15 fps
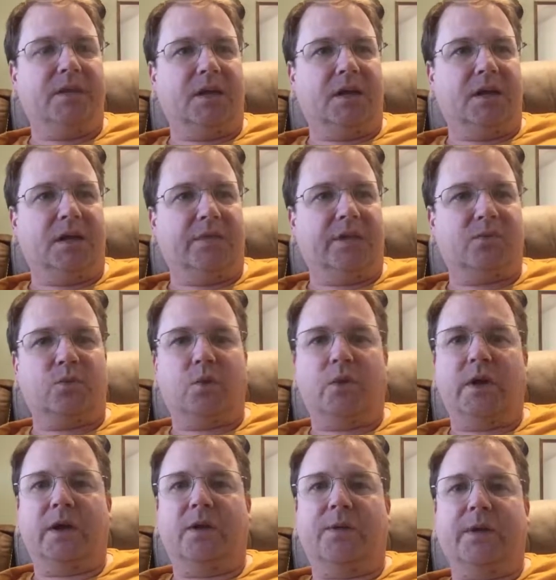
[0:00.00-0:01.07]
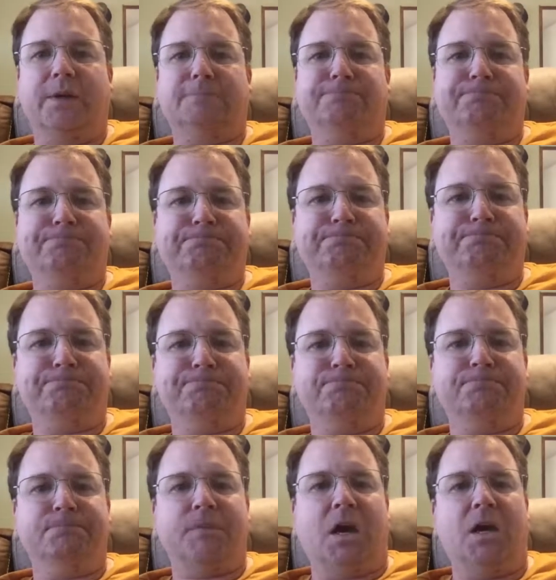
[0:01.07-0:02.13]
that's where we're at on
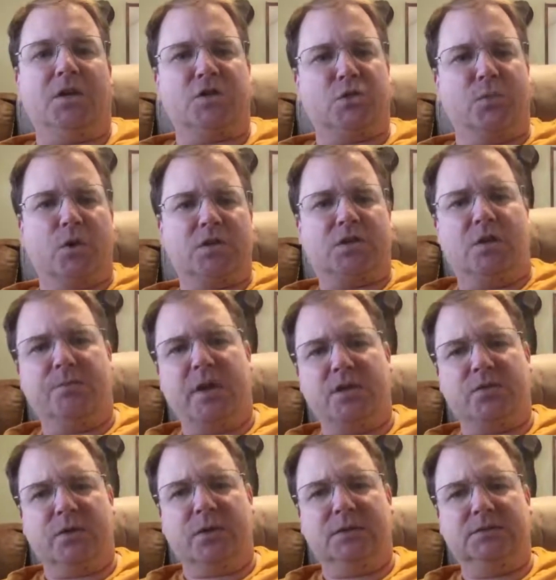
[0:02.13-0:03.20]
that. Support us on Patreon.